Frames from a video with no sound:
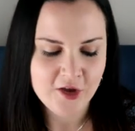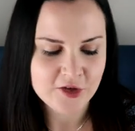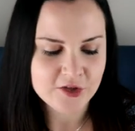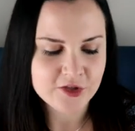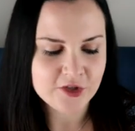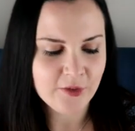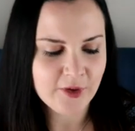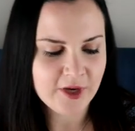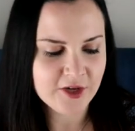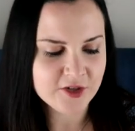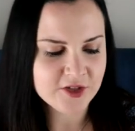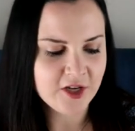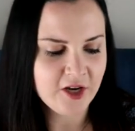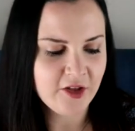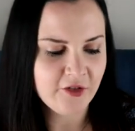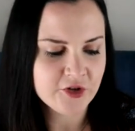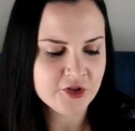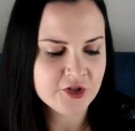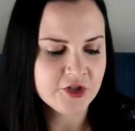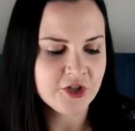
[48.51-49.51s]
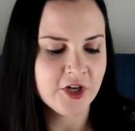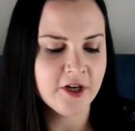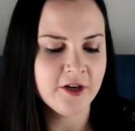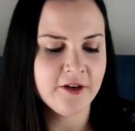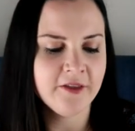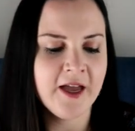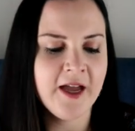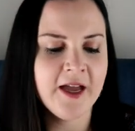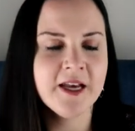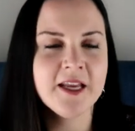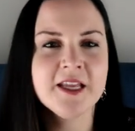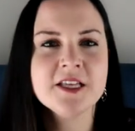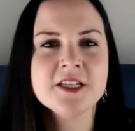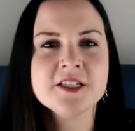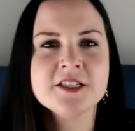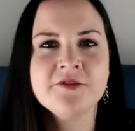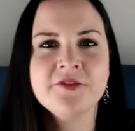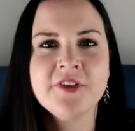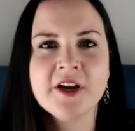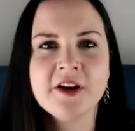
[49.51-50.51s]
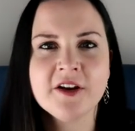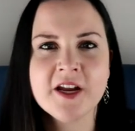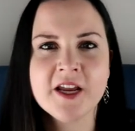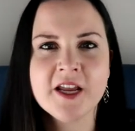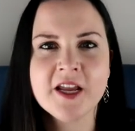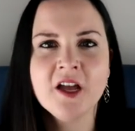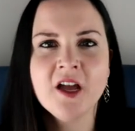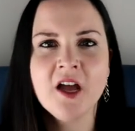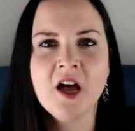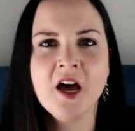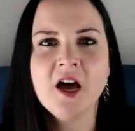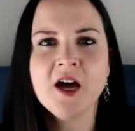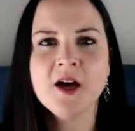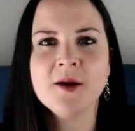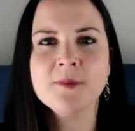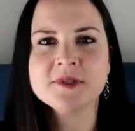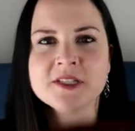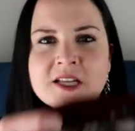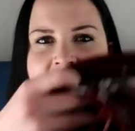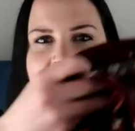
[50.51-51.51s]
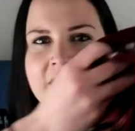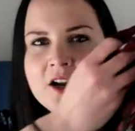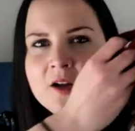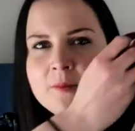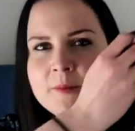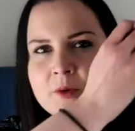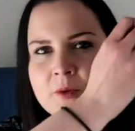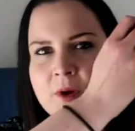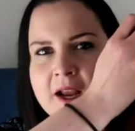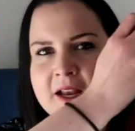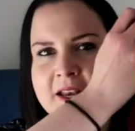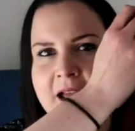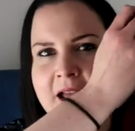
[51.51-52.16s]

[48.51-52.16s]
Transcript: So here's another shirt that is very tight on me right